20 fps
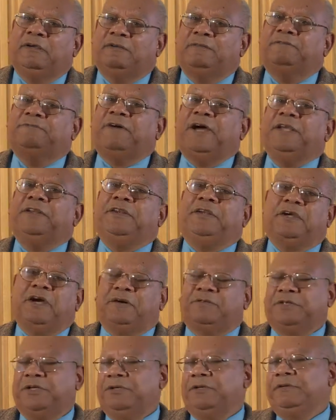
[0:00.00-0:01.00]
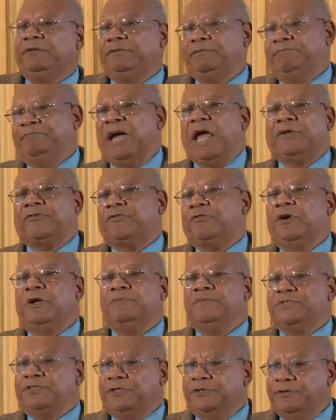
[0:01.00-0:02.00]
finding out in batch
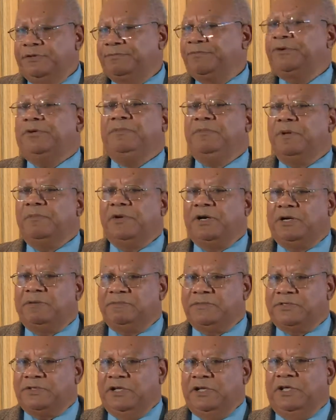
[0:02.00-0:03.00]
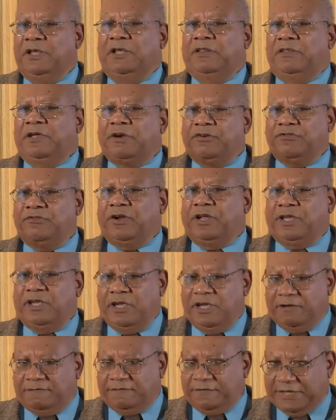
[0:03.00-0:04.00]
rums and premium rums. They're
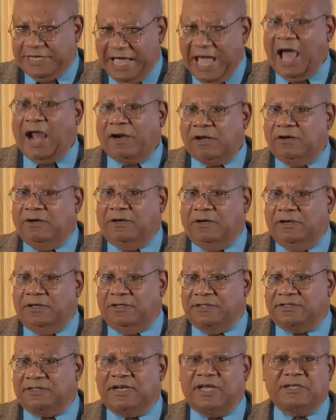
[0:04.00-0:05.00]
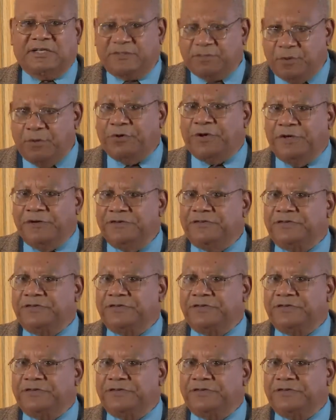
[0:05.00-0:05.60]
drinking it for the alcohol. It's like smoking